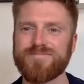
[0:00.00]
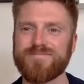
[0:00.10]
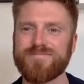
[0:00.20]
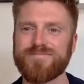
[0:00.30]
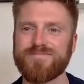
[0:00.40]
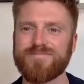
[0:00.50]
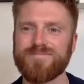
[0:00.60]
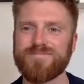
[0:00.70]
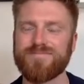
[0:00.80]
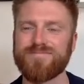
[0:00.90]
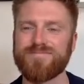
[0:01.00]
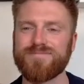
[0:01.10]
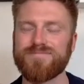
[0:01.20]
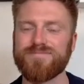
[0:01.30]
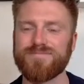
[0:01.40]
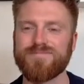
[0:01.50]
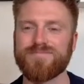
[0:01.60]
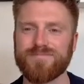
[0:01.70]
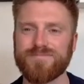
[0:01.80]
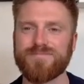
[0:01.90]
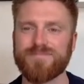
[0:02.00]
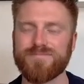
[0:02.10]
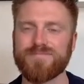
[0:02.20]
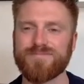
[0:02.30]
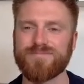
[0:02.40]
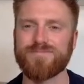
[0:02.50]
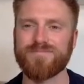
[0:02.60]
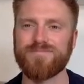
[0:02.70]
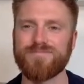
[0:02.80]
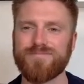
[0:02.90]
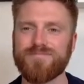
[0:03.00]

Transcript: (silent)